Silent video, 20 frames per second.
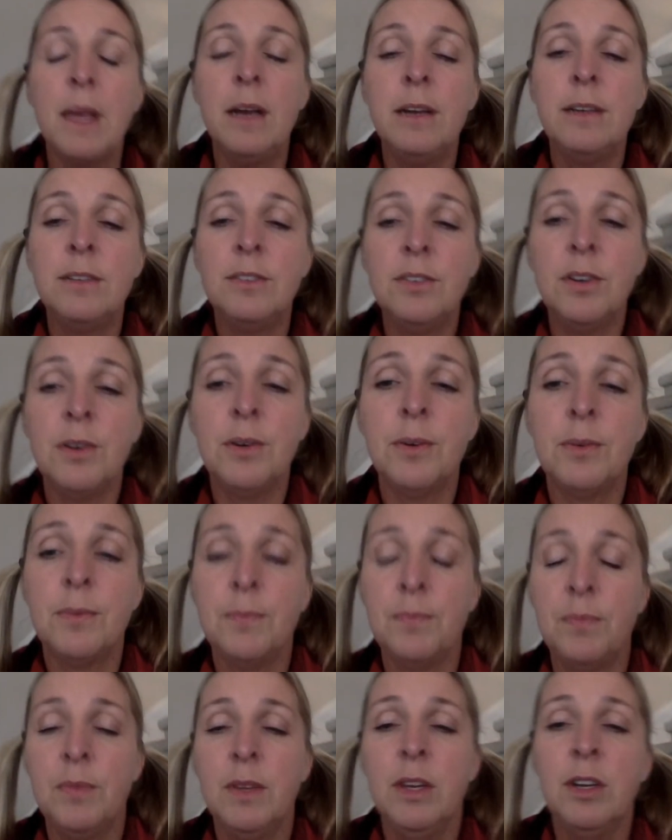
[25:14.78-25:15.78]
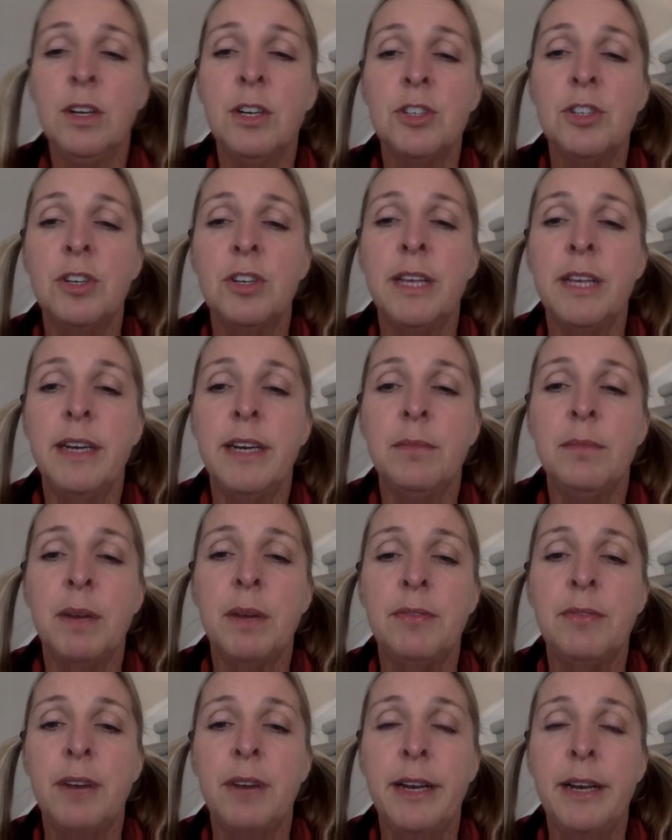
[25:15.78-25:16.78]
So you're going to turn that in
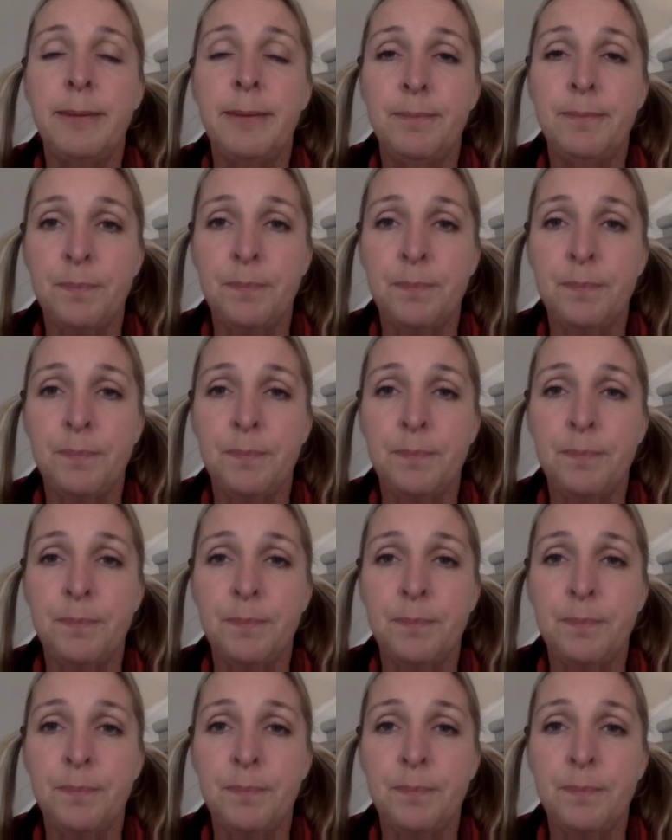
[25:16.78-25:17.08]
by Friday.